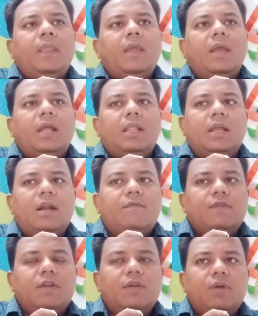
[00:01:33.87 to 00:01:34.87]
and then
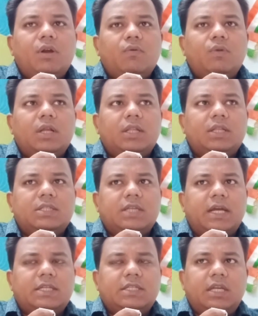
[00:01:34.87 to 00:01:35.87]
after you can do the
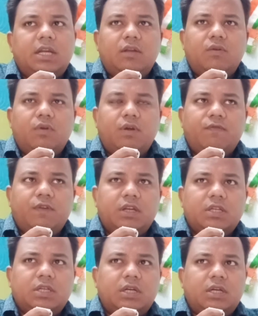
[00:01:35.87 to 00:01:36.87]
sightseeing, and you can
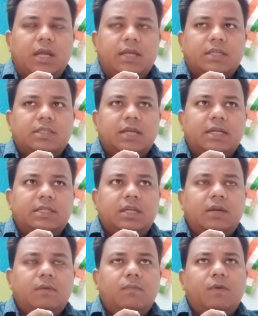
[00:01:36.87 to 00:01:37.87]
finish it
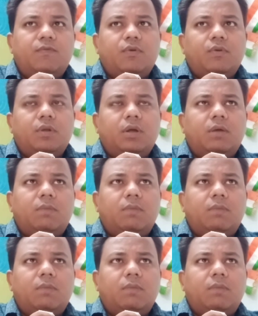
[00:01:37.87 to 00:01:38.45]
sightseeing before the